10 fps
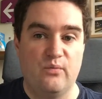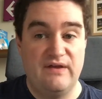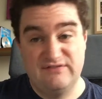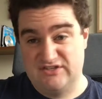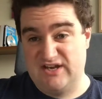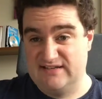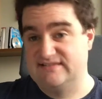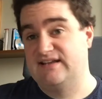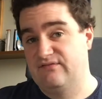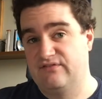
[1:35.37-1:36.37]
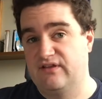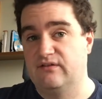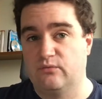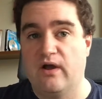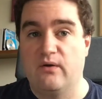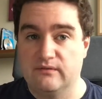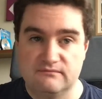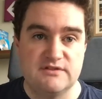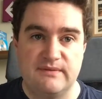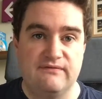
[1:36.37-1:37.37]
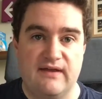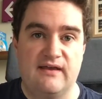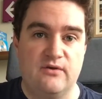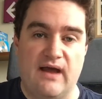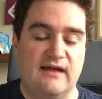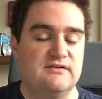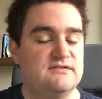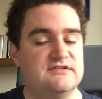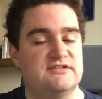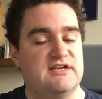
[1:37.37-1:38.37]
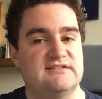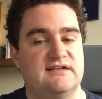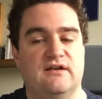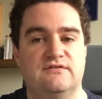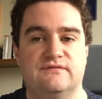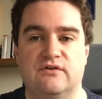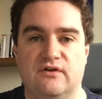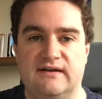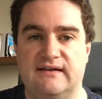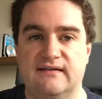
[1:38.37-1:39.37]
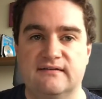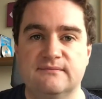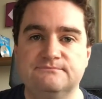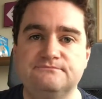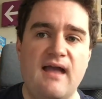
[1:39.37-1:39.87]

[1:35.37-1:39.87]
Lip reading: we've suggested everything as well, and to be fair, you'd suggested loads of good ideas,